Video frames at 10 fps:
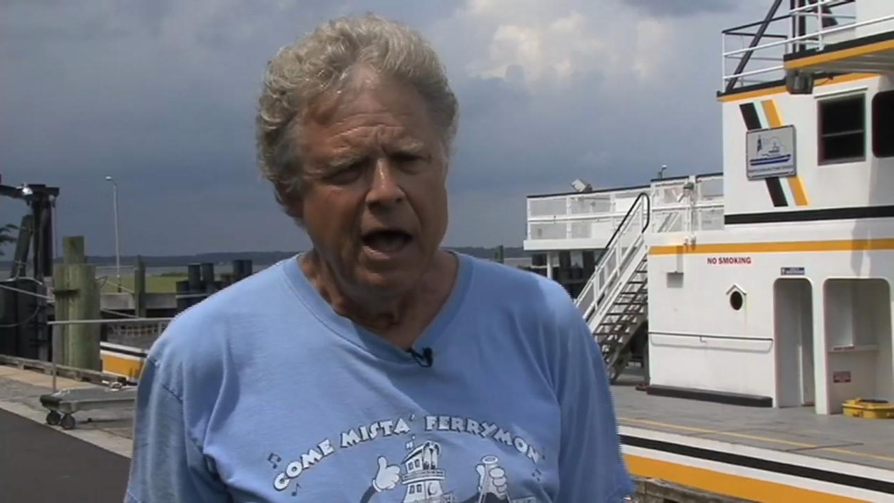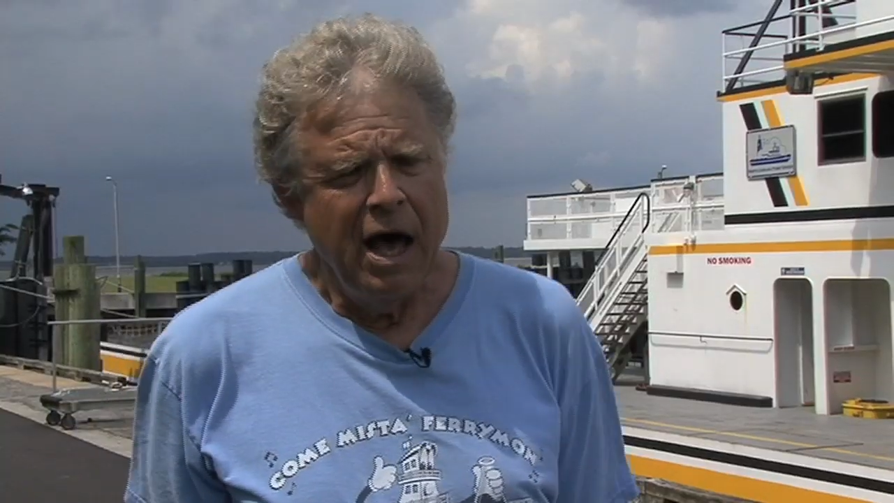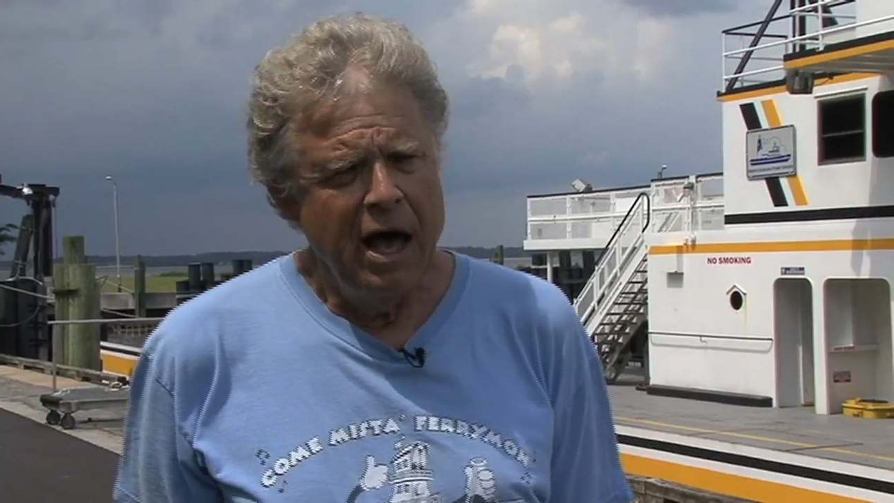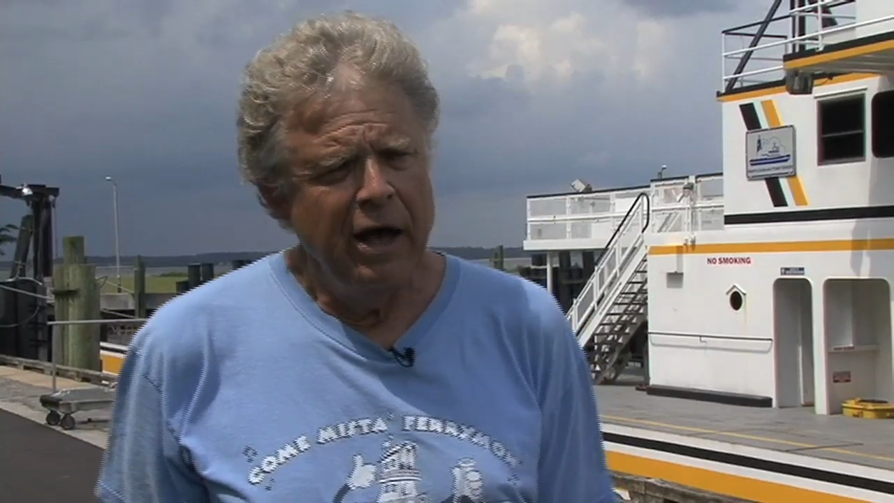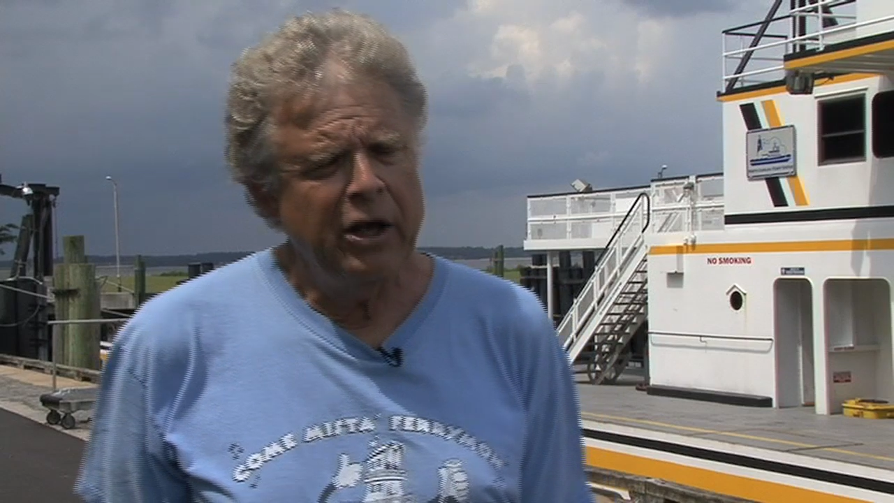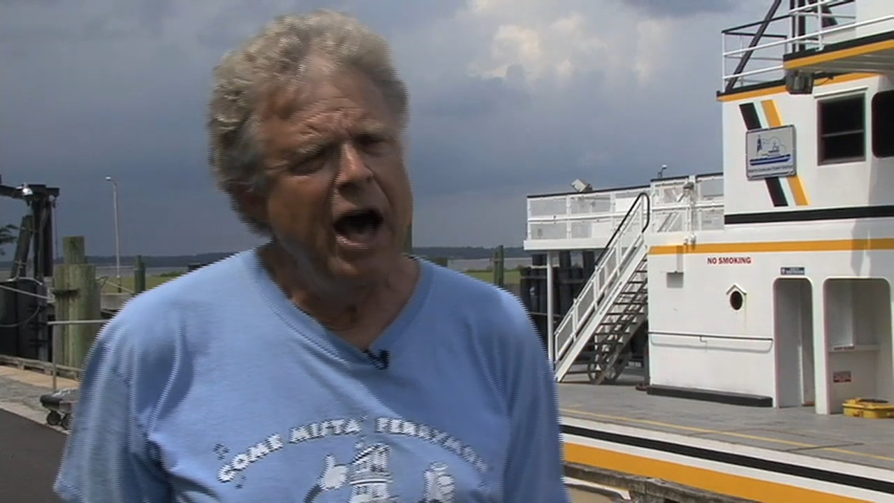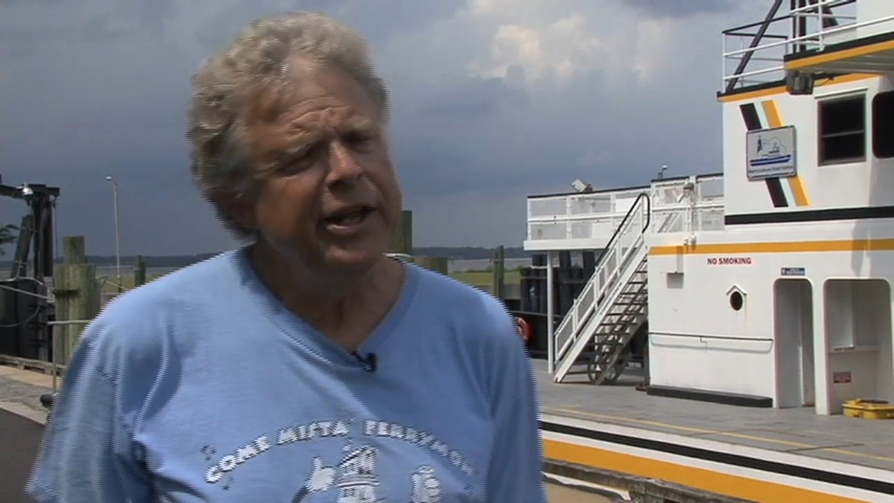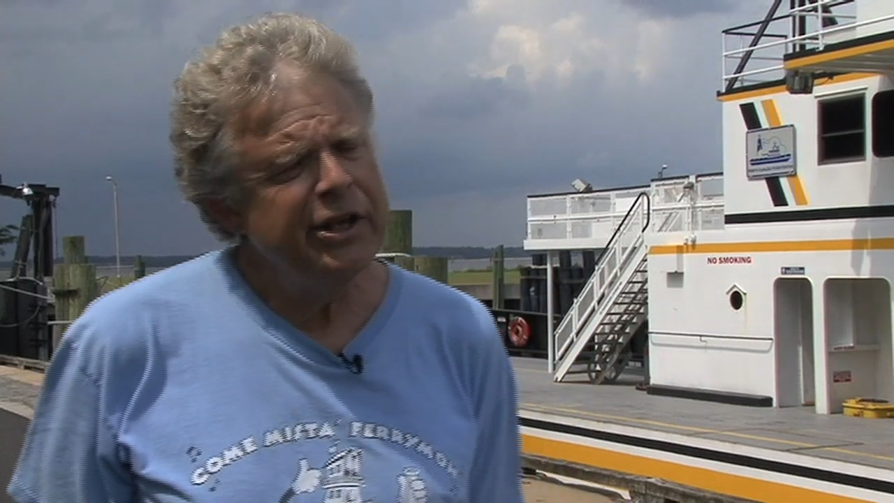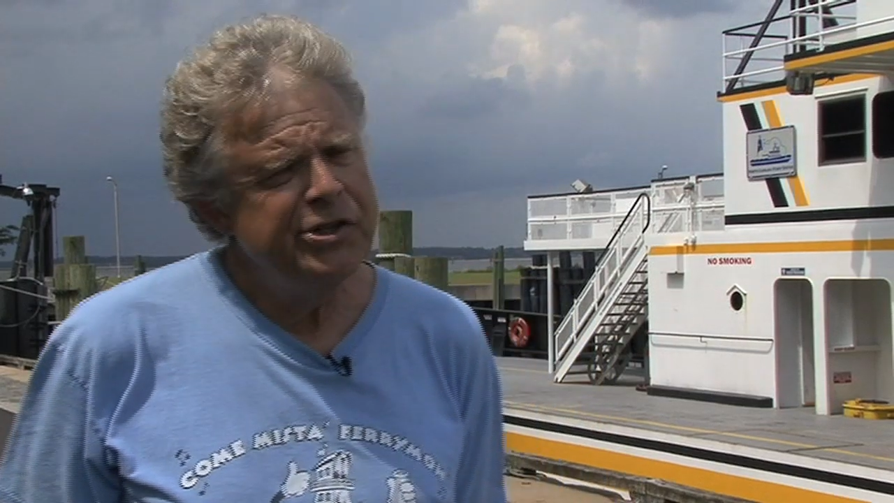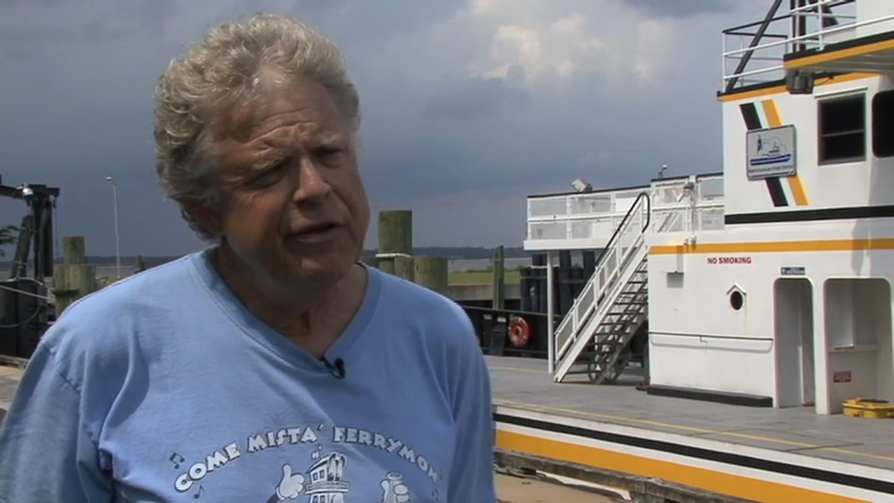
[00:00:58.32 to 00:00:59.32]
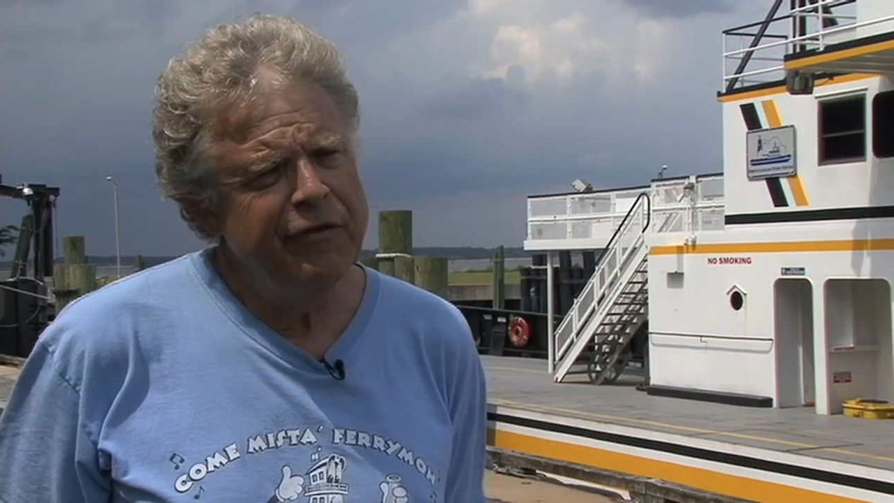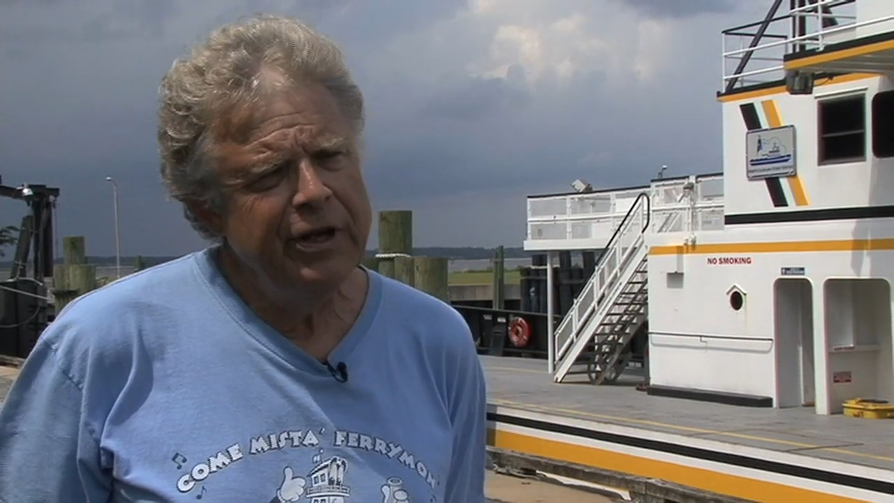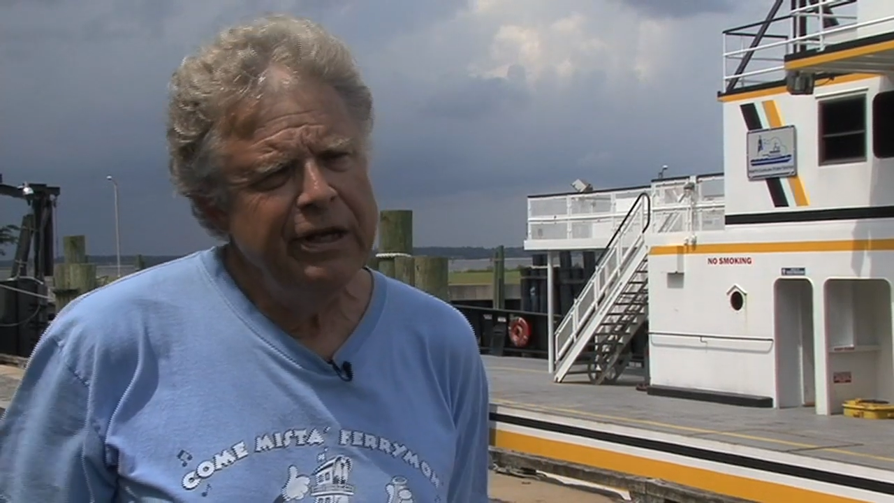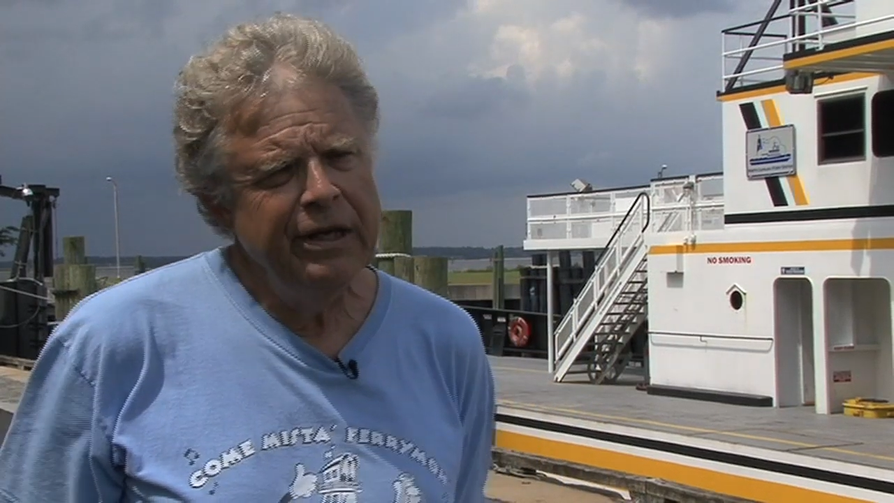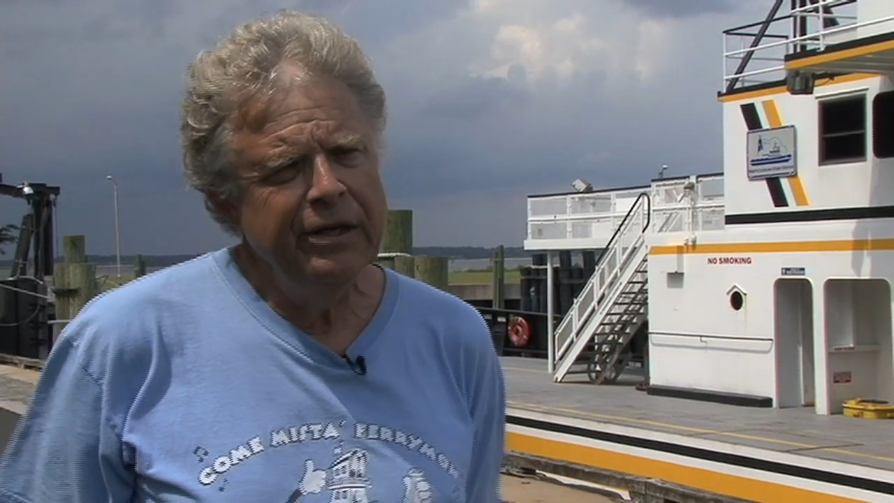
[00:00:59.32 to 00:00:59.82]
uh,
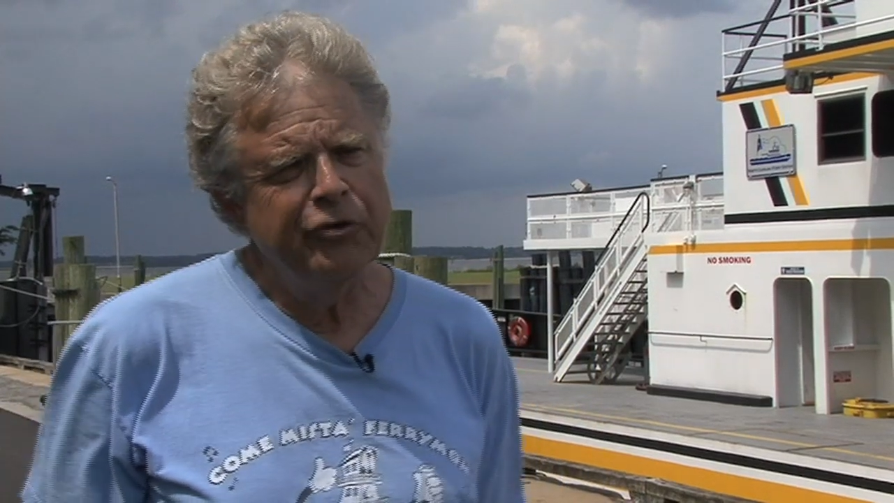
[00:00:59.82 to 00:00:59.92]
conductivity,